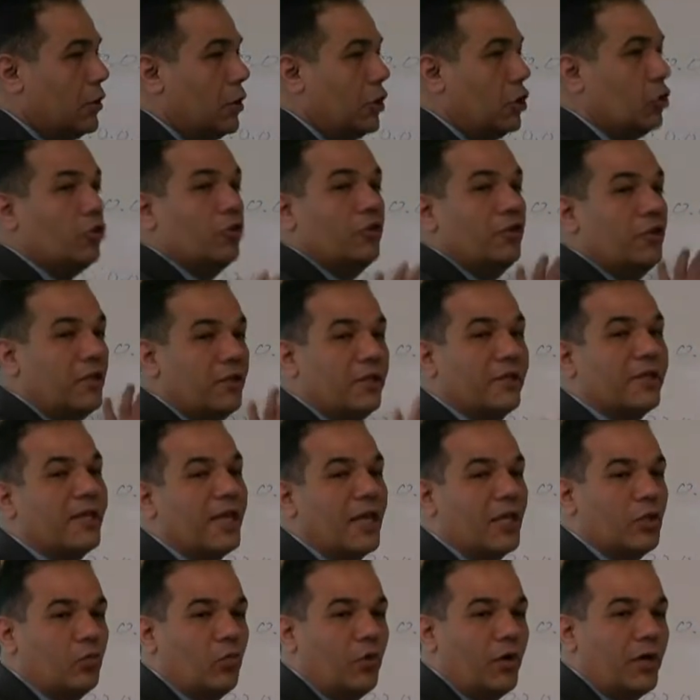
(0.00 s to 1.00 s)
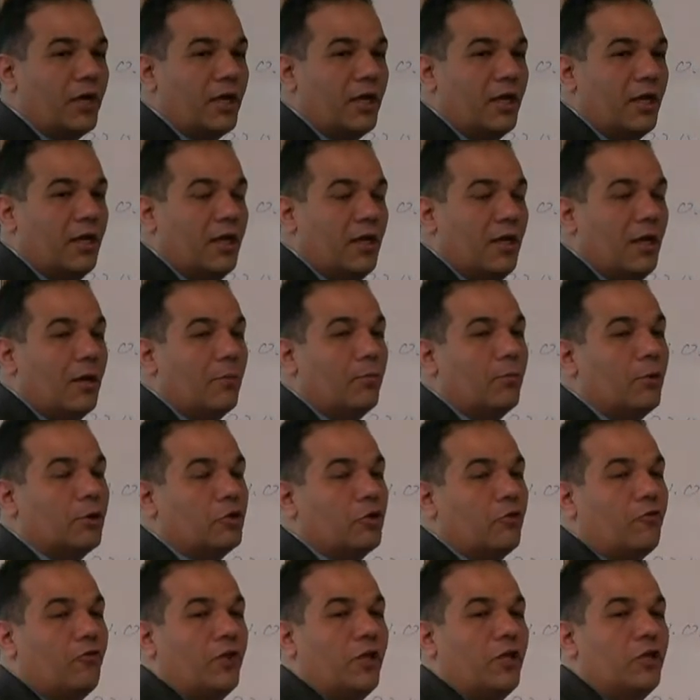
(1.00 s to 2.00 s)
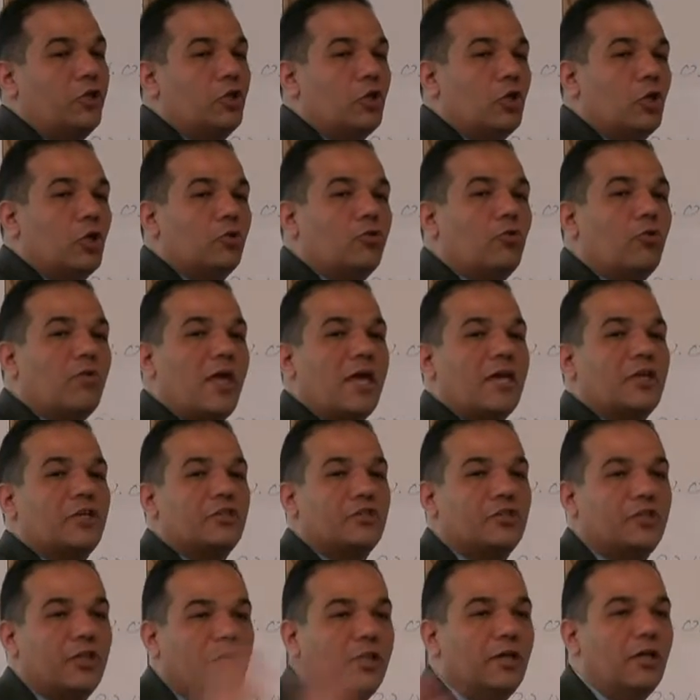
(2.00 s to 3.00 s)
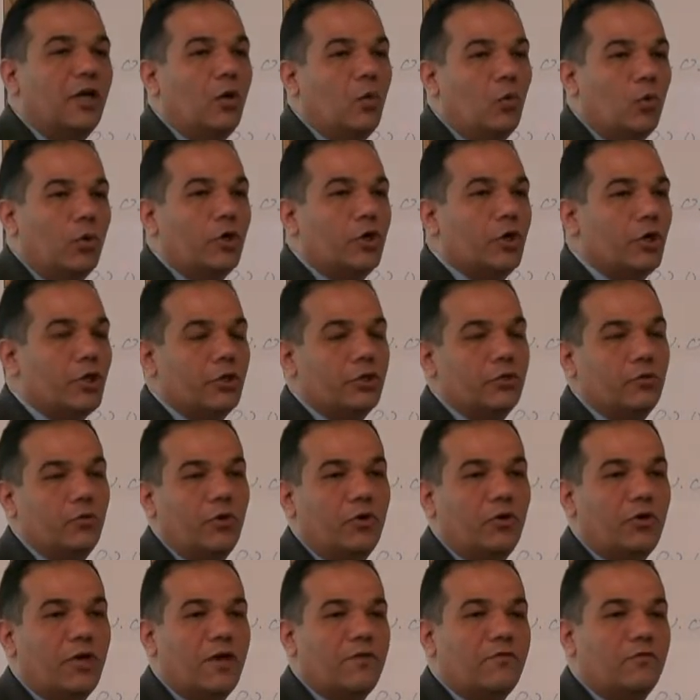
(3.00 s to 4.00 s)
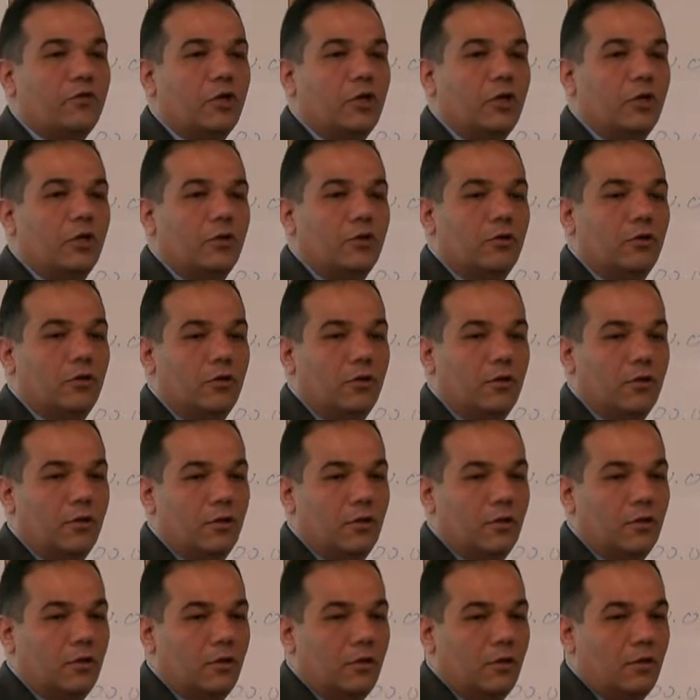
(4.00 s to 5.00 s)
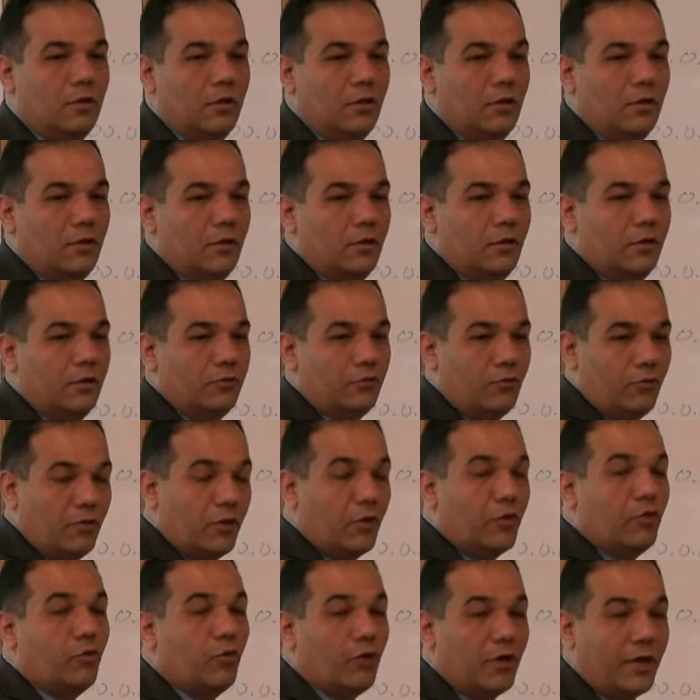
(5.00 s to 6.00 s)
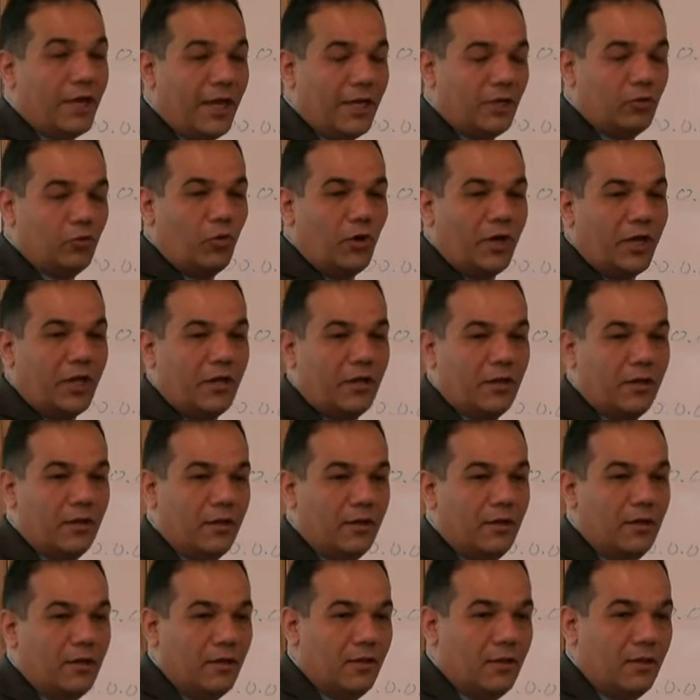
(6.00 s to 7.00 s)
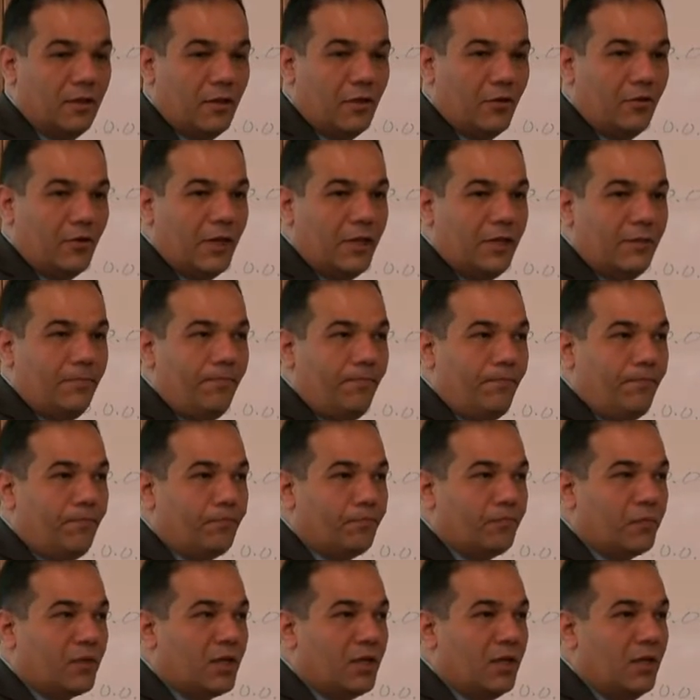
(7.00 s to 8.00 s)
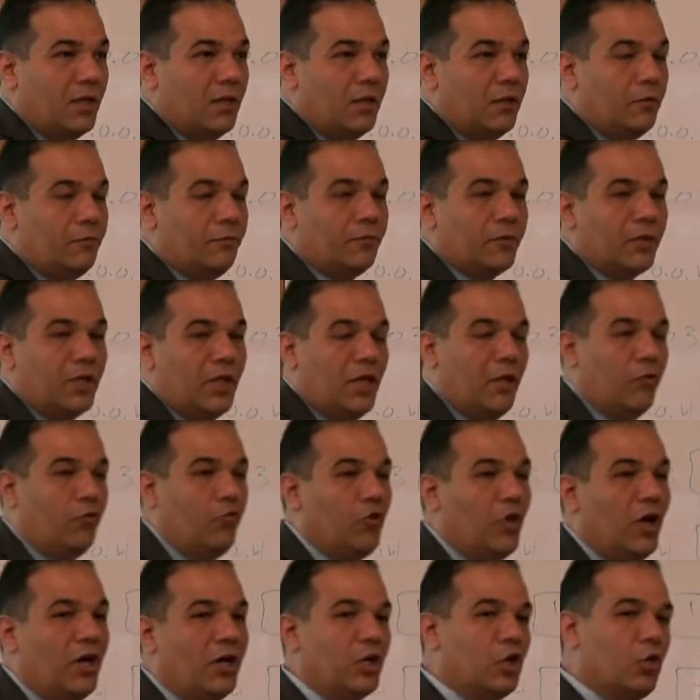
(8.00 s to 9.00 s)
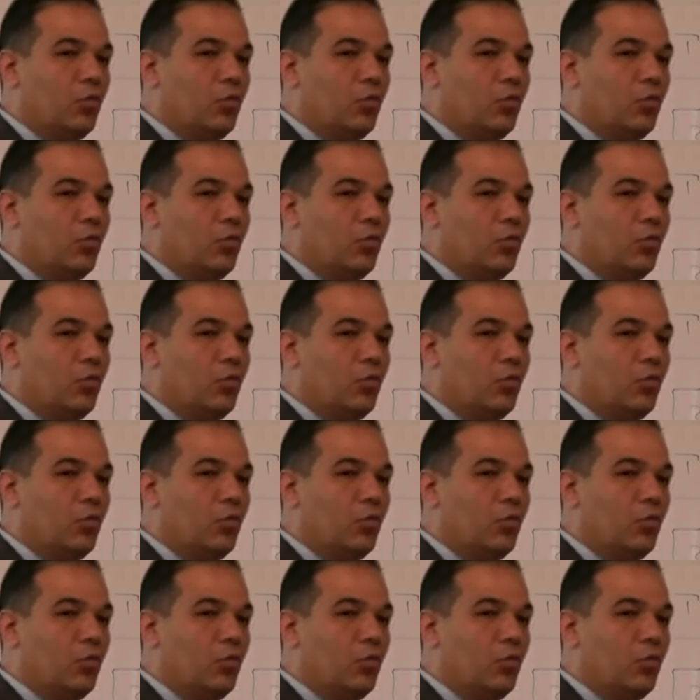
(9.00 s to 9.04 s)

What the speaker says: you don't need a gateway. But if you need to go to the external world, where do you have to go? Through a gateway. All right? If we are